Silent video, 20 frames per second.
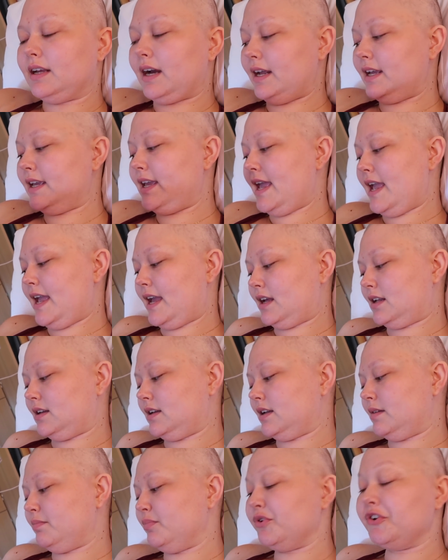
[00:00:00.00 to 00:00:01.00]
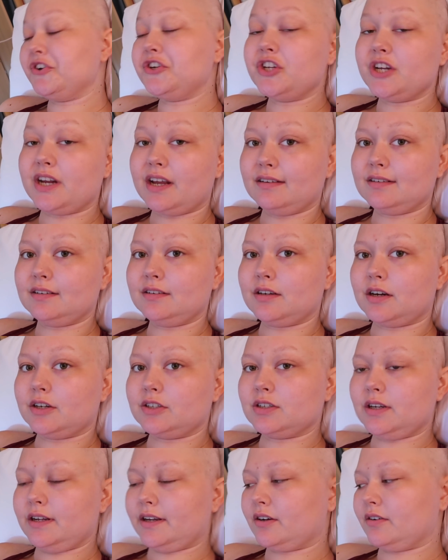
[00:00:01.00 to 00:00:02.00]
I can appreciate the
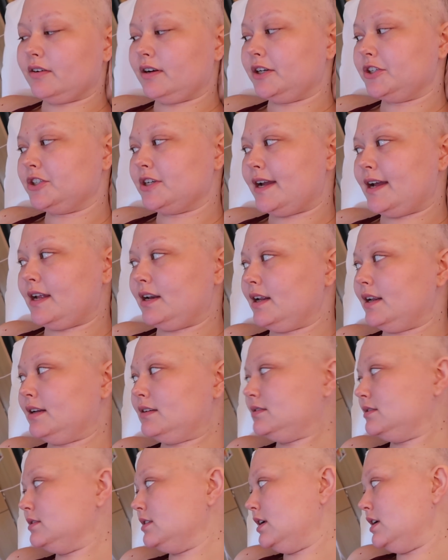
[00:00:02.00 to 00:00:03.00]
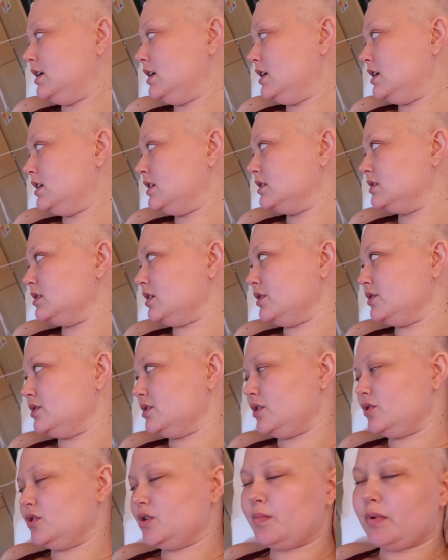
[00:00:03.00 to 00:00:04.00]
Dutch licorice, and it's
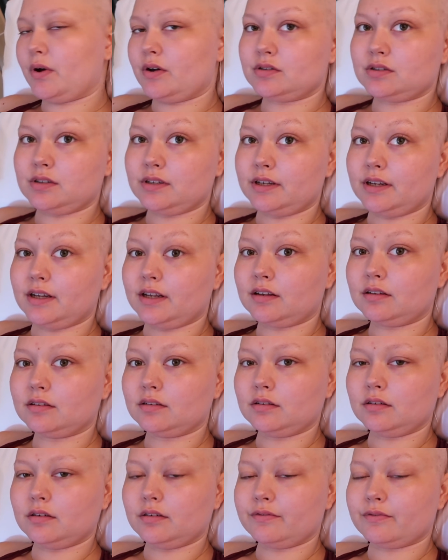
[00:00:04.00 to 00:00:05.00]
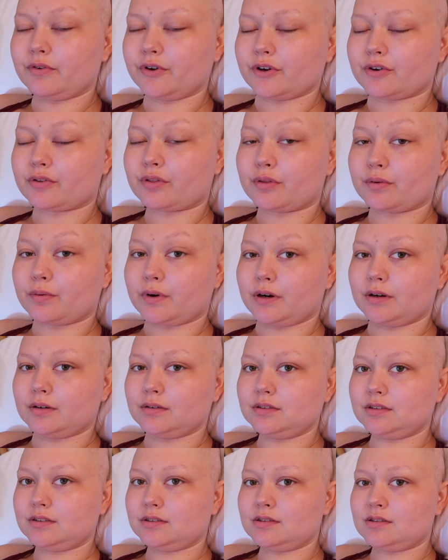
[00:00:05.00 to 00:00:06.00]
also supposedly good for your
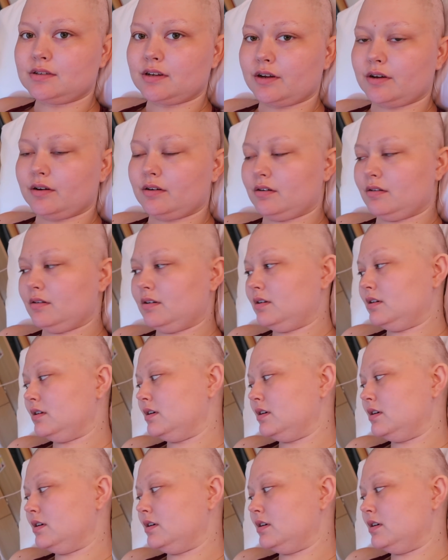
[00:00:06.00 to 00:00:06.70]
throat. So